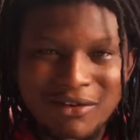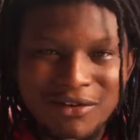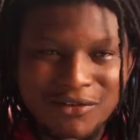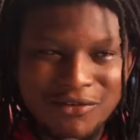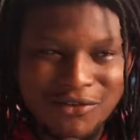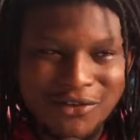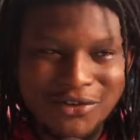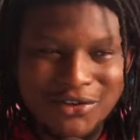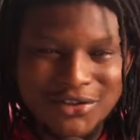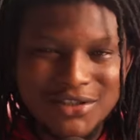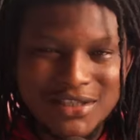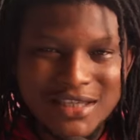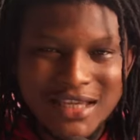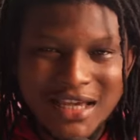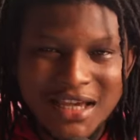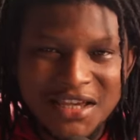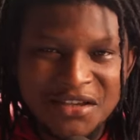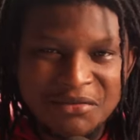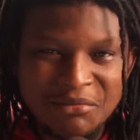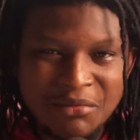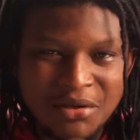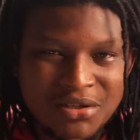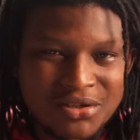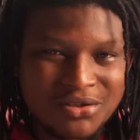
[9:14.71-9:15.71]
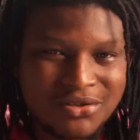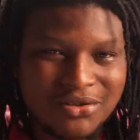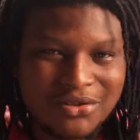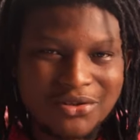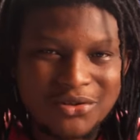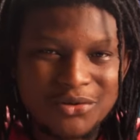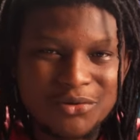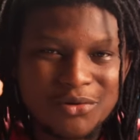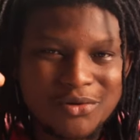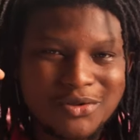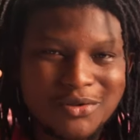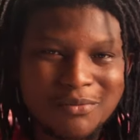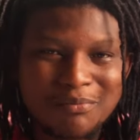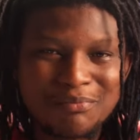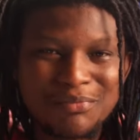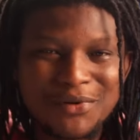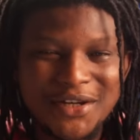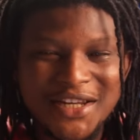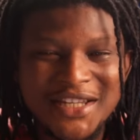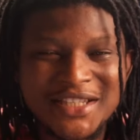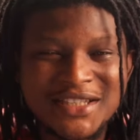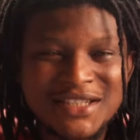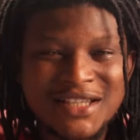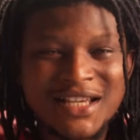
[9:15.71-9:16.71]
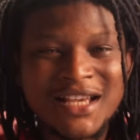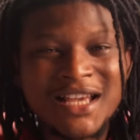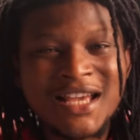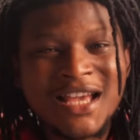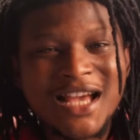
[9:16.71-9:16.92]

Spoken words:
for using their image. So you want to place